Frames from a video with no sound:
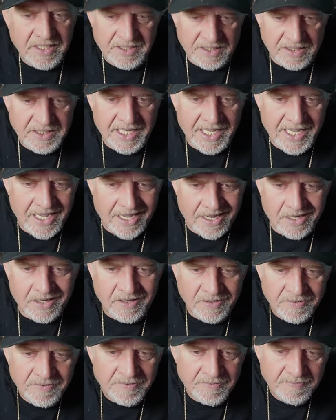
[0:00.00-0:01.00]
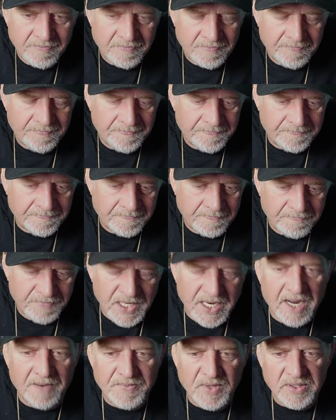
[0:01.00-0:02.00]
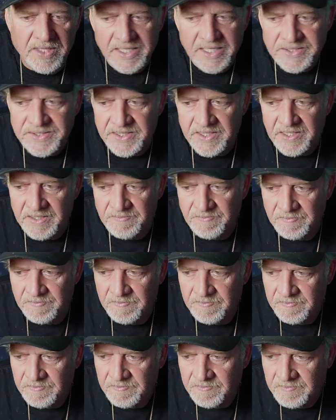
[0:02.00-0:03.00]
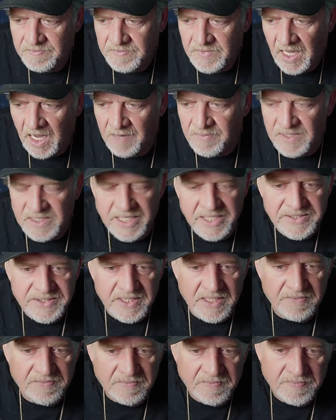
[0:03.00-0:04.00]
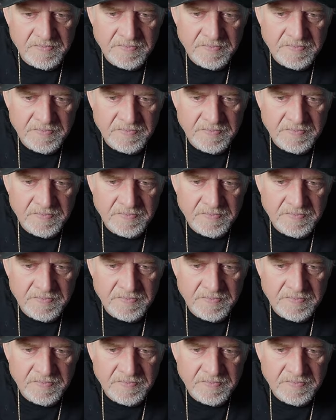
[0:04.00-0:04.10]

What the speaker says: Yeah, but I'm releasing them. I'm releasing them.